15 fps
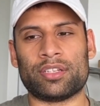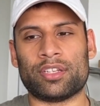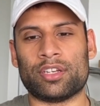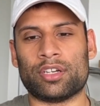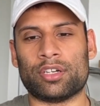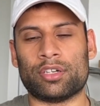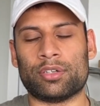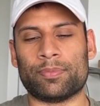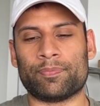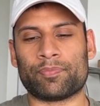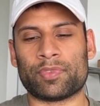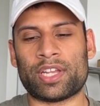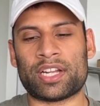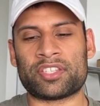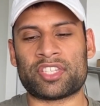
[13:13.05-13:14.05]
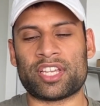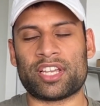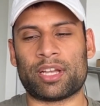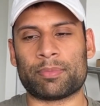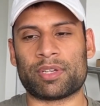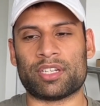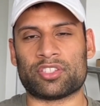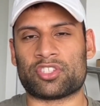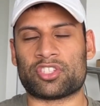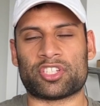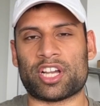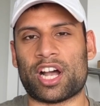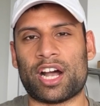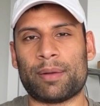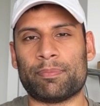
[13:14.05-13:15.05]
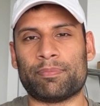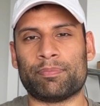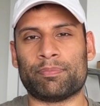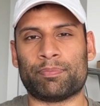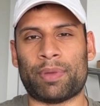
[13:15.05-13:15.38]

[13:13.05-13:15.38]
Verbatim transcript: You know, not saying I'm going to stop